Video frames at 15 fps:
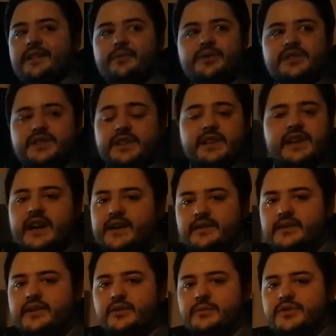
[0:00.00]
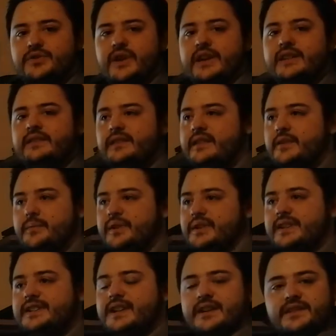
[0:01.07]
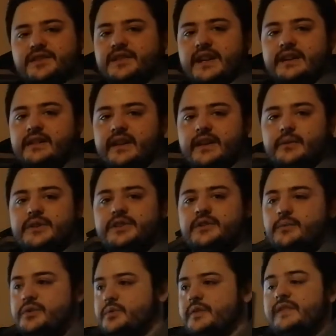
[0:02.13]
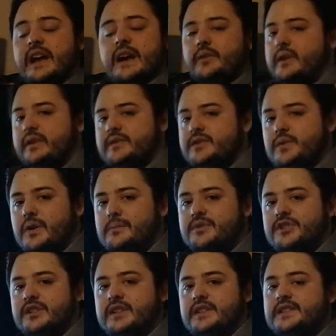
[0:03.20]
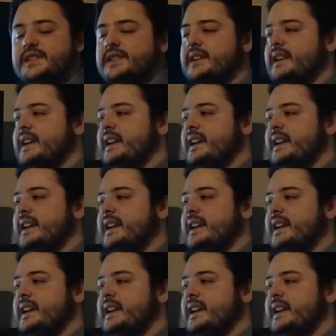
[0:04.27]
which is an inherently human trait, the ability to understand language, which we've now given to our machines.